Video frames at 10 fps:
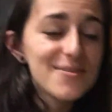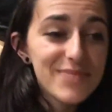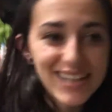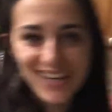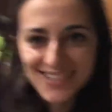
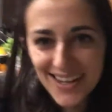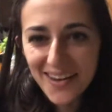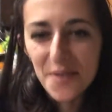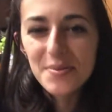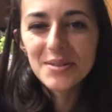But yes, I
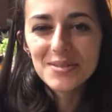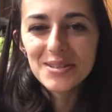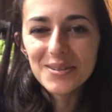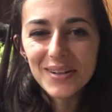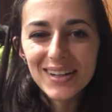hope you
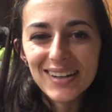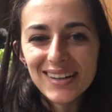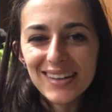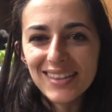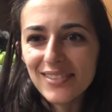enjoyed
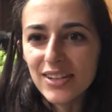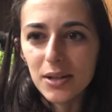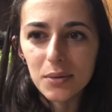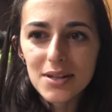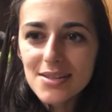the
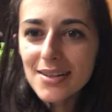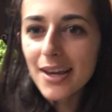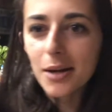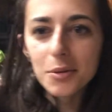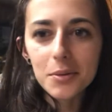video. Where's the
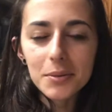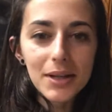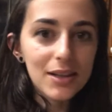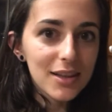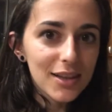camera? Where do
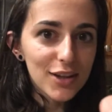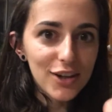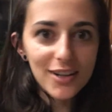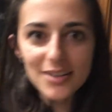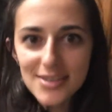I
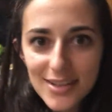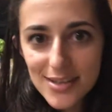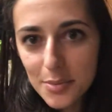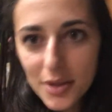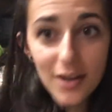look? It's like
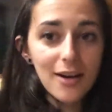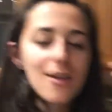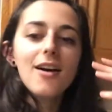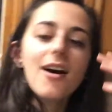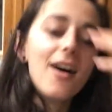somewhere there.
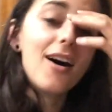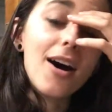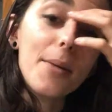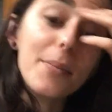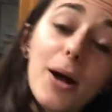
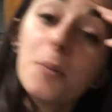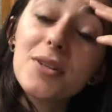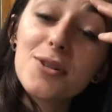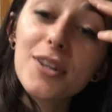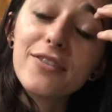I hope you
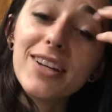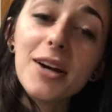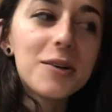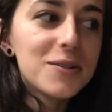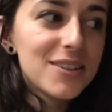enjoyed the
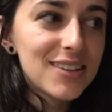video.